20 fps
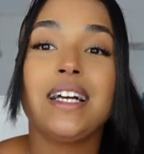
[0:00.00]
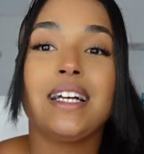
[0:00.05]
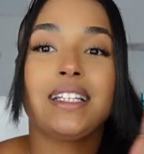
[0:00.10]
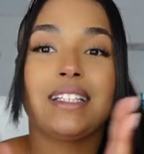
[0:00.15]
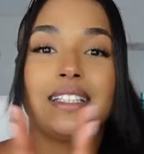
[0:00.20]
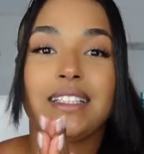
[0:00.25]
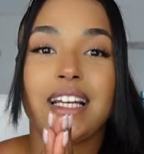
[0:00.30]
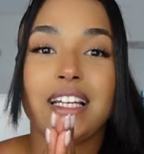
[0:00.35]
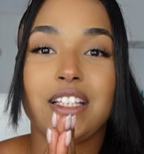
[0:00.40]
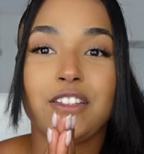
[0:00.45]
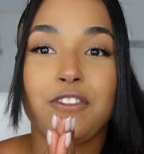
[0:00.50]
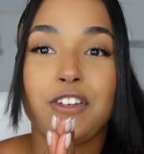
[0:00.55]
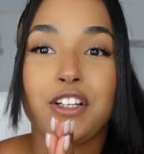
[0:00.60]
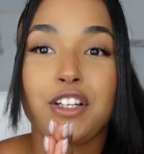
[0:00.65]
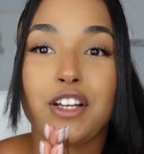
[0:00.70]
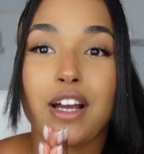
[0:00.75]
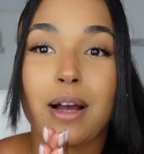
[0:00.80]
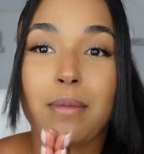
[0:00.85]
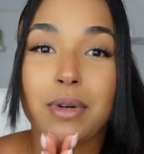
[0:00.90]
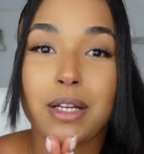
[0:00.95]
today's
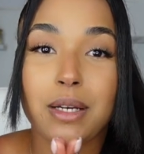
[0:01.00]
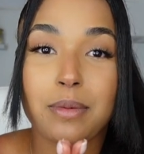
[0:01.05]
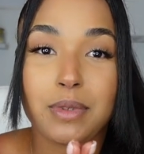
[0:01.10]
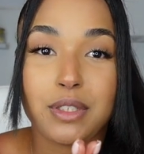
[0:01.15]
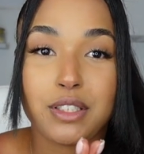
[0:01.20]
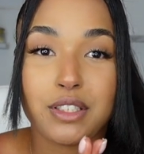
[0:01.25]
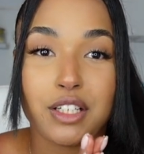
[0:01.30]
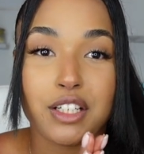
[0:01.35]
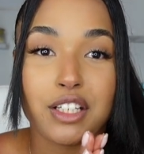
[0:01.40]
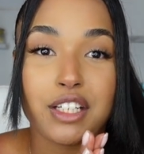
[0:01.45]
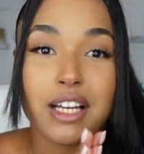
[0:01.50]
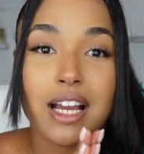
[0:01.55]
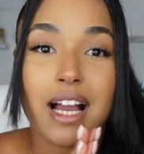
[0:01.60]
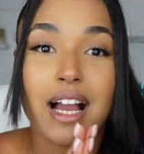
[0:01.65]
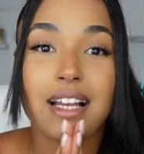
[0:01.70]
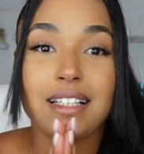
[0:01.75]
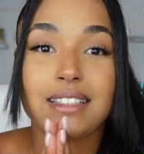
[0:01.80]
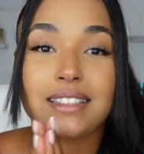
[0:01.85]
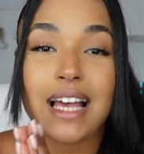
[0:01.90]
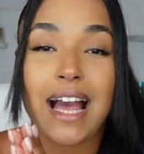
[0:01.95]
video I'm going to be showing you
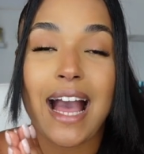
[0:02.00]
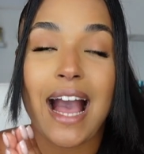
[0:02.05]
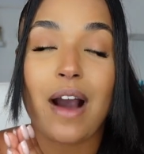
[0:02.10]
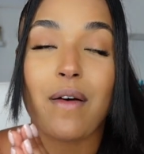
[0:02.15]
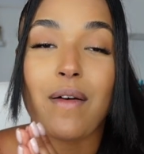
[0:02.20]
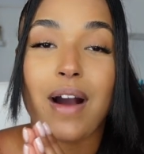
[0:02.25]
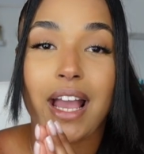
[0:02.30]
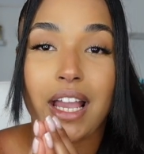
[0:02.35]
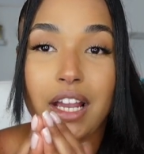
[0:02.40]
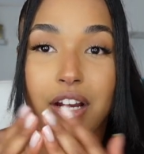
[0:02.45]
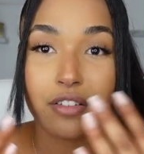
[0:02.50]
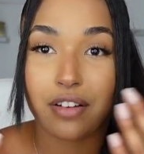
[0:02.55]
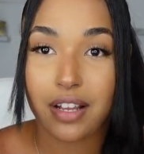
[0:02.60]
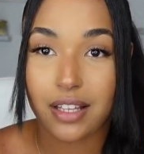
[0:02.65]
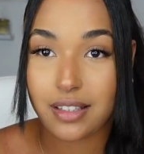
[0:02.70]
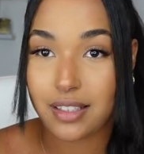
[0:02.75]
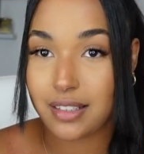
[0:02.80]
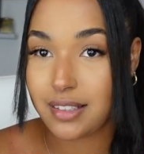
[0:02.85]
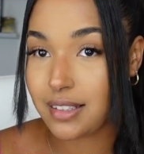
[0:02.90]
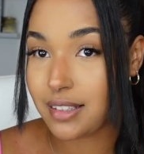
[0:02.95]
guys how I
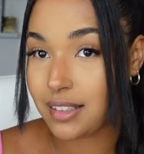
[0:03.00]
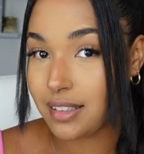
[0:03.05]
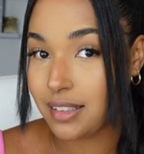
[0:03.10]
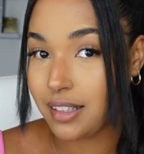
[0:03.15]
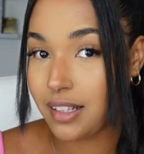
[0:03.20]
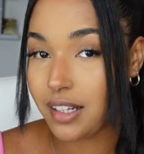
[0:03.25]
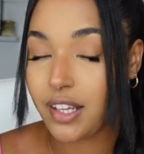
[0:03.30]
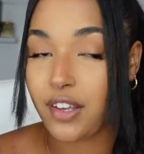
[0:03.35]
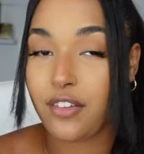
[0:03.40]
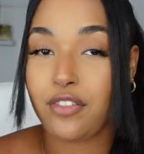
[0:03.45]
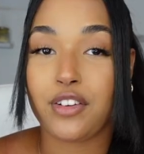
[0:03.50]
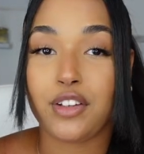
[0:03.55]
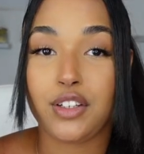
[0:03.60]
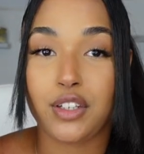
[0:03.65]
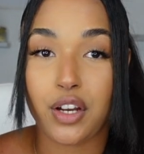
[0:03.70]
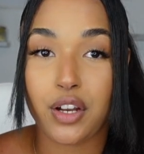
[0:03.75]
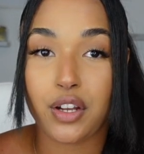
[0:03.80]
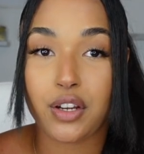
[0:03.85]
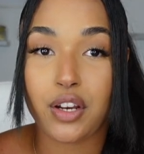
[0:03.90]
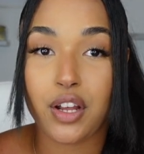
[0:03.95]
create this look if you
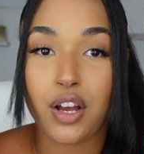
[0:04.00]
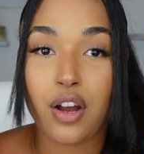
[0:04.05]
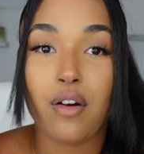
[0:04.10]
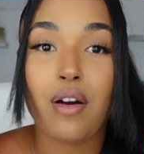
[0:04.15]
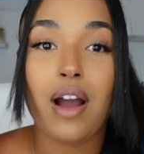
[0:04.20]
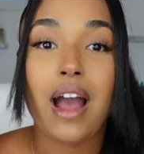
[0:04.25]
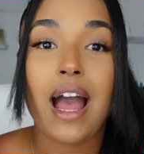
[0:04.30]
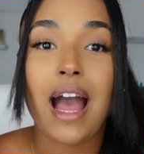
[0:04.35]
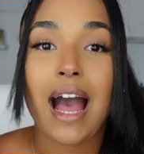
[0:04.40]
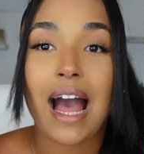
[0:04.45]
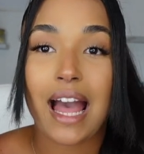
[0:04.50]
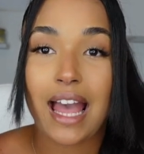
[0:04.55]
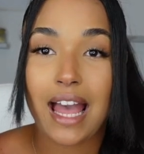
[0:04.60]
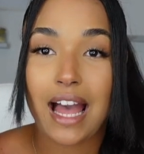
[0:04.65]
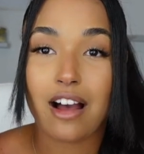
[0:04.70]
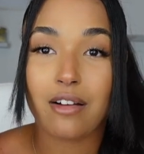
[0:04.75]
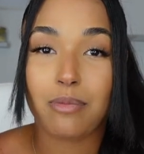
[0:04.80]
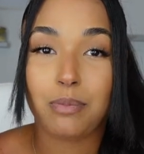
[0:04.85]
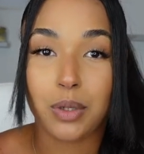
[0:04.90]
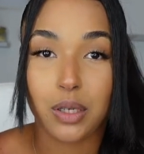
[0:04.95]
don't know I
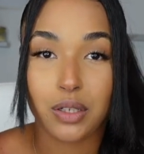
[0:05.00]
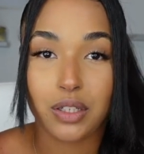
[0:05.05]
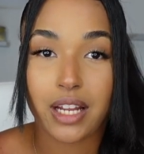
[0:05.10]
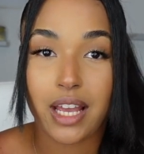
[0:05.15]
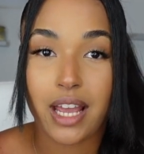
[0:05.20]
have blonde